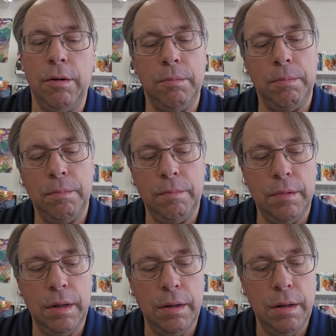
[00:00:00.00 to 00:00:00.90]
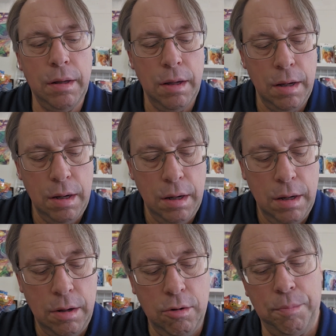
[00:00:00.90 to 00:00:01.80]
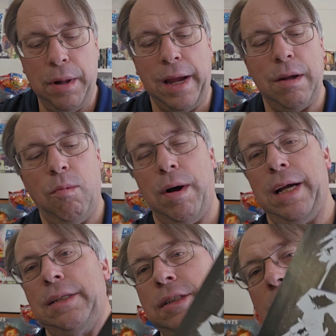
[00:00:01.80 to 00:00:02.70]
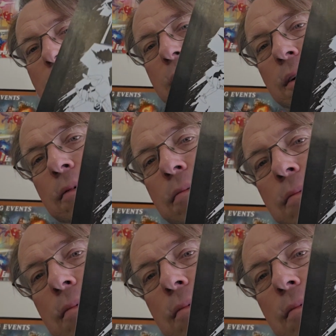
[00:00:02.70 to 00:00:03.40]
know, cool black and white scene here